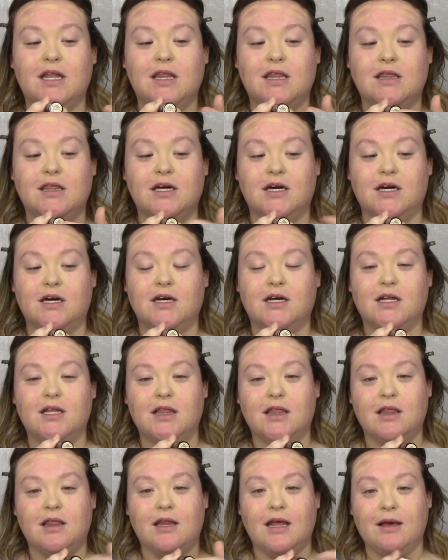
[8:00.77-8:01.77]
the
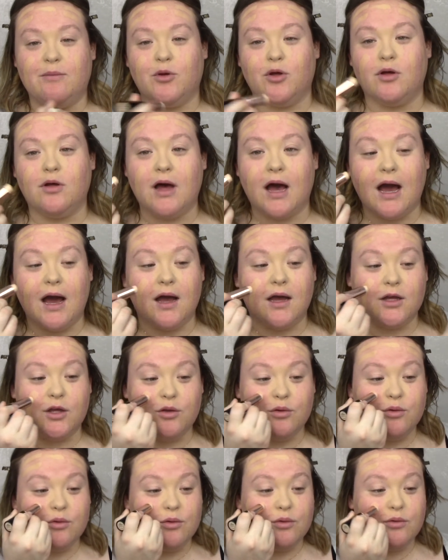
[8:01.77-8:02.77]
label.
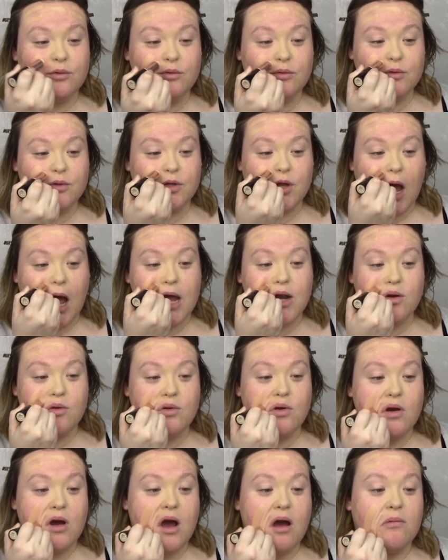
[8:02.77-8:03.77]
I don't
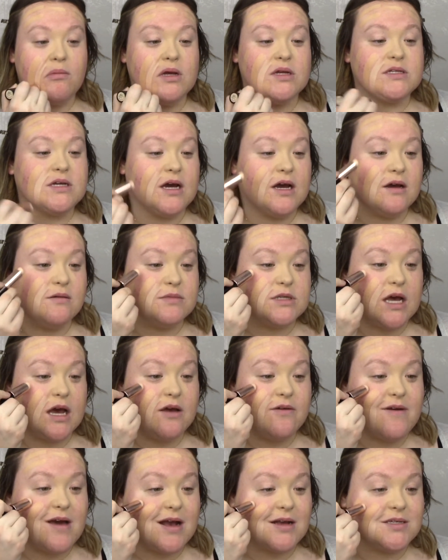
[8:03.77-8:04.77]
know how many times
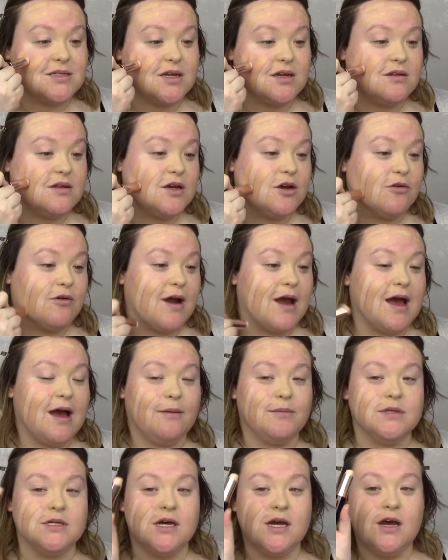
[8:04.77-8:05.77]
I've accidentally
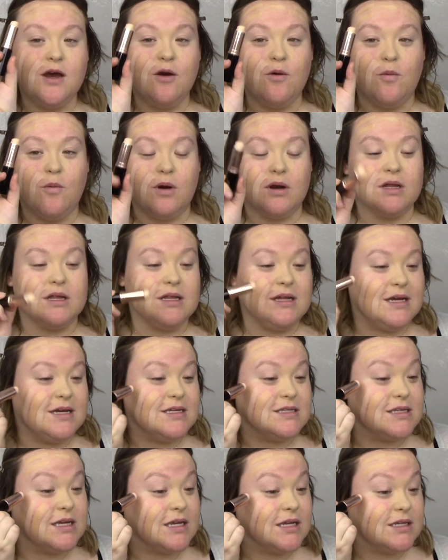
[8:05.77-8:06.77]
grabbed one of
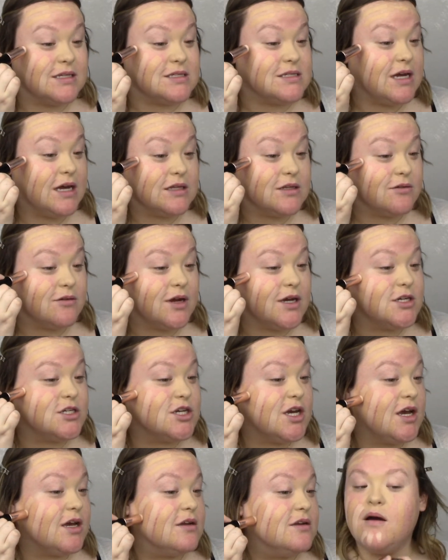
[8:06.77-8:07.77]
these and it's not the right
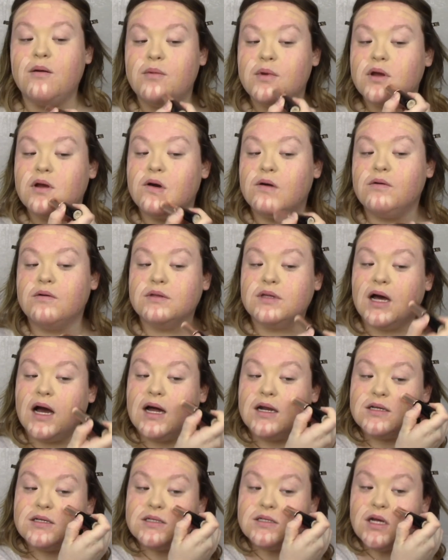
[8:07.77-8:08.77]
shade. I'm going to go in with the
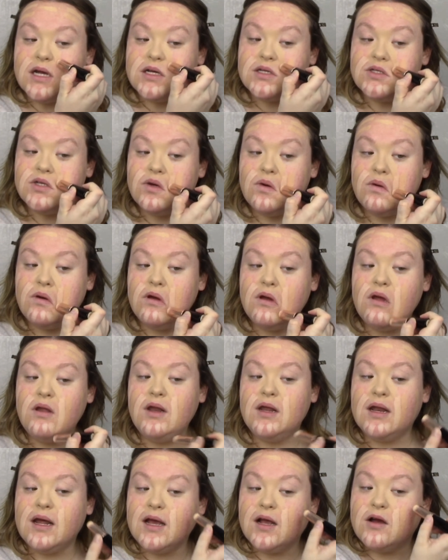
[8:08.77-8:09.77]
Anastasia one,
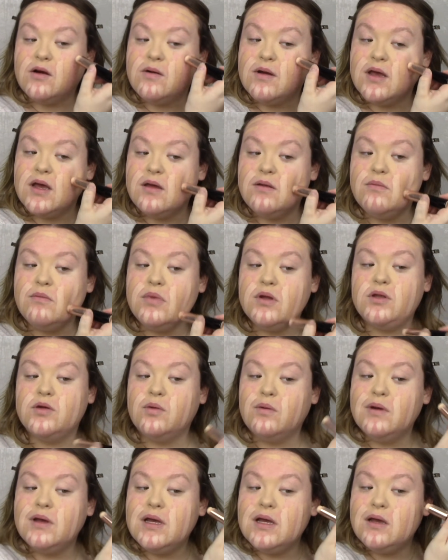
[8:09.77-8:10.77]
and I go in
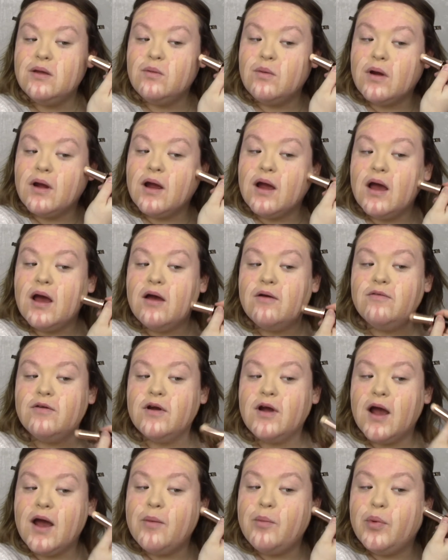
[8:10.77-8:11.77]
between
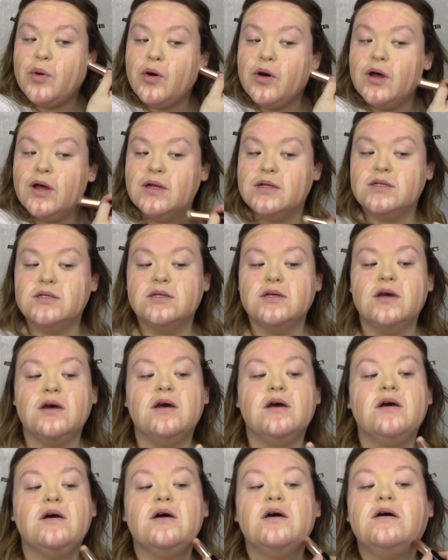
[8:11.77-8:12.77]
wherever I put
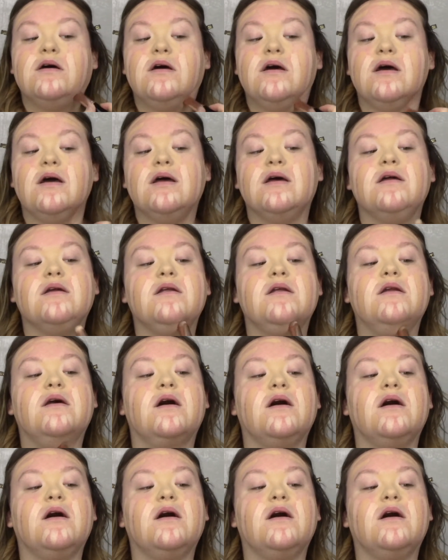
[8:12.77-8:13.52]
and